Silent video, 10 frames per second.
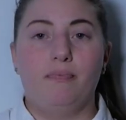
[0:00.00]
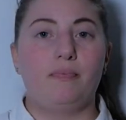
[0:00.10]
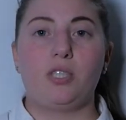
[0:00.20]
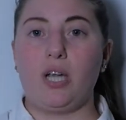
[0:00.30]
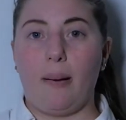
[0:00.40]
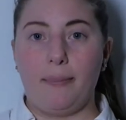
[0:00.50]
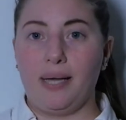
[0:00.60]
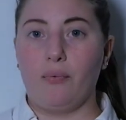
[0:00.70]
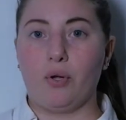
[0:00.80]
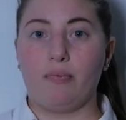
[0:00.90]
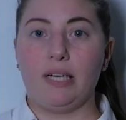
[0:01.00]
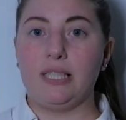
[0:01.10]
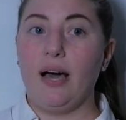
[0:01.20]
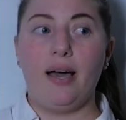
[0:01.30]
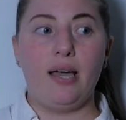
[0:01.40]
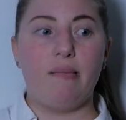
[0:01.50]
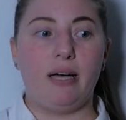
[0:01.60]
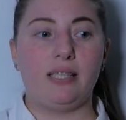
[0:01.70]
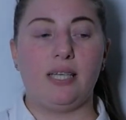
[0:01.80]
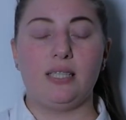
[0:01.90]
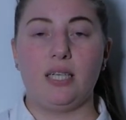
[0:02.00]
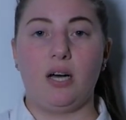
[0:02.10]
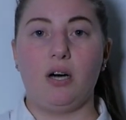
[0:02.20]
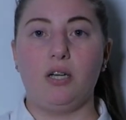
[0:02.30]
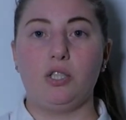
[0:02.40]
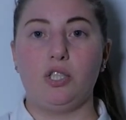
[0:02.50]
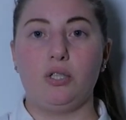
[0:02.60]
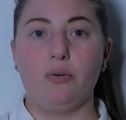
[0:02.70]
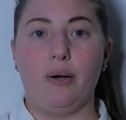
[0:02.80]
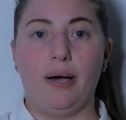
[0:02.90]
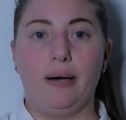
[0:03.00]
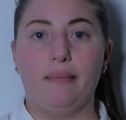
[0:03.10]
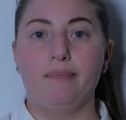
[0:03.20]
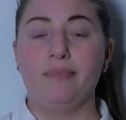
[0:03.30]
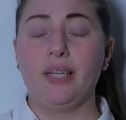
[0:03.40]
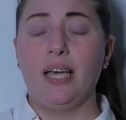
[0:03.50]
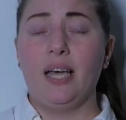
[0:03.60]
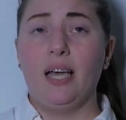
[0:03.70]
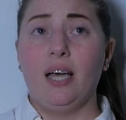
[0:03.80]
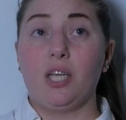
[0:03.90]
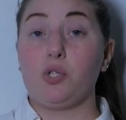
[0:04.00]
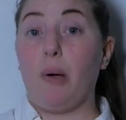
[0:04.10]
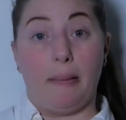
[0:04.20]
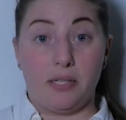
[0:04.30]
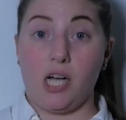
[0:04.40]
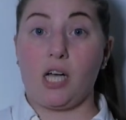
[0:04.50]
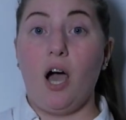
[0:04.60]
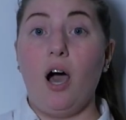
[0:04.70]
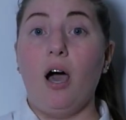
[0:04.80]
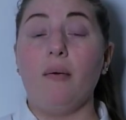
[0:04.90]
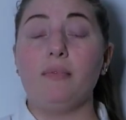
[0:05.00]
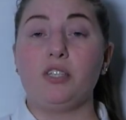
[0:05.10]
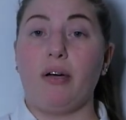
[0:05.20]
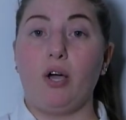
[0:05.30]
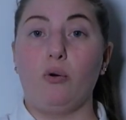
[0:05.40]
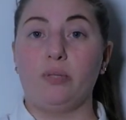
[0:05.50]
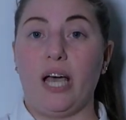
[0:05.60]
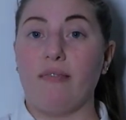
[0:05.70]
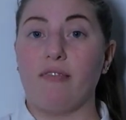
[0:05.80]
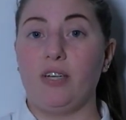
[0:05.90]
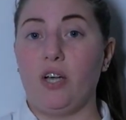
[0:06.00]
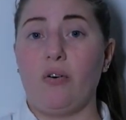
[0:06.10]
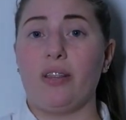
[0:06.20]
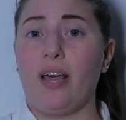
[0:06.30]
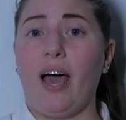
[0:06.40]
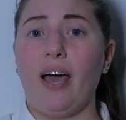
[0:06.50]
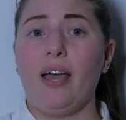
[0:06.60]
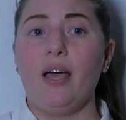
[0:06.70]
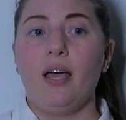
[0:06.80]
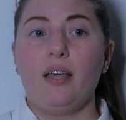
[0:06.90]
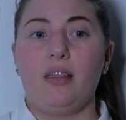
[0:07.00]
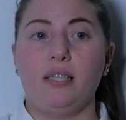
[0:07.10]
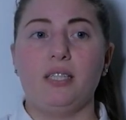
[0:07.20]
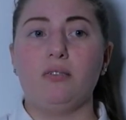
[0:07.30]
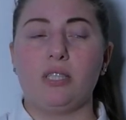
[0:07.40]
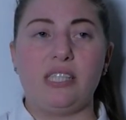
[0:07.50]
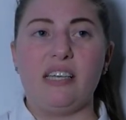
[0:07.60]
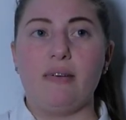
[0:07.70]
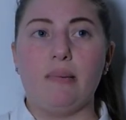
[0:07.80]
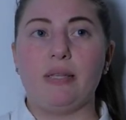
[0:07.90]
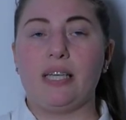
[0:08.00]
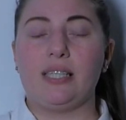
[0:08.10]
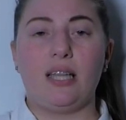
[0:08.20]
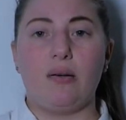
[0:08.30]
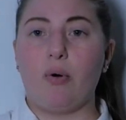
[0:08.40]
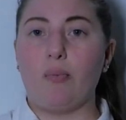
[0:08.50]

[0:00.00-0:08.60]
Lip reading: stopped being worth my time. I sent it all to swap.com, so I hope to have a video on that. They did receive it, but they said they won't